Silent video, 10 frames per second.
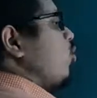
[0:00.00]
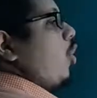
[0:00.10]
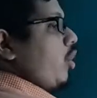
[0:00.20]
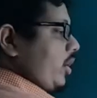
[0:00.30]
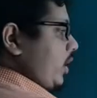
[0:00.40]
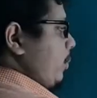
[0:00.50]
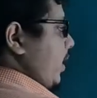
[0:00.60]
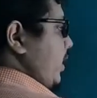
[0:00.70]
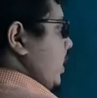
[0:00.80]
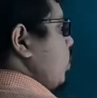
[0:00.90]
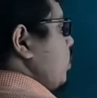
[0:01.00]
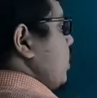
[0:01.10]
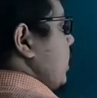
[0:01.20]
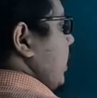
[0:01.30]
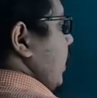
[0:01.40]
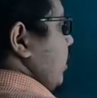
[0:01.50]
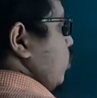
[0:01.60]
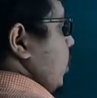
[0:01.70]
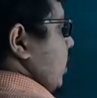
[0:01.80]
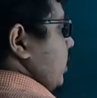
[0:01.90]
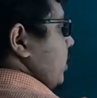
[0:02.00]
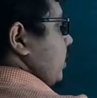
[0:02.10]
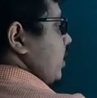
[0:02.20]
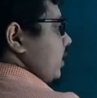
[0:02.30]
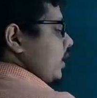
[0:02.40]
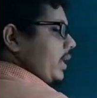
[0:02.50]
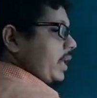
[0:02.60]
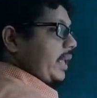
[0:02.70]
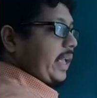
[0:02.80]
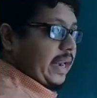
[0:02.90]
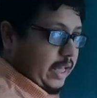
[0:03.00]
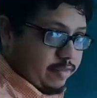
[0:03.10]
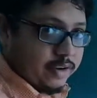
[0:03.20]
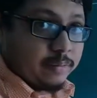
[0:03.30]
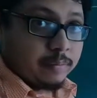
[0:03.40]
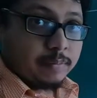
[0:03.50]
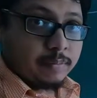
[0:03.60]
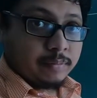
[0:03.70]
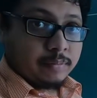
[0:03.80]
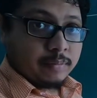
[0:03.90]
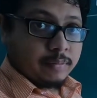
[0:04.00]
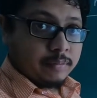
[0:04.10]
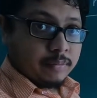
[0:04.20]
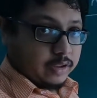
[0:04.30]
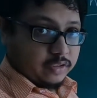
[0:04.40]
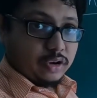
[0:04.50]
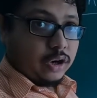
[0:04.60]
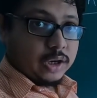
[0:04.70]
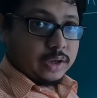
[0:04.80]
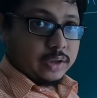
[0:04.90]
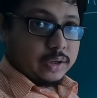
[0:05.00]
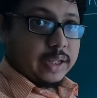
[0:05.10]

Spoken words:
know already by now. It is what? 11. Is it not?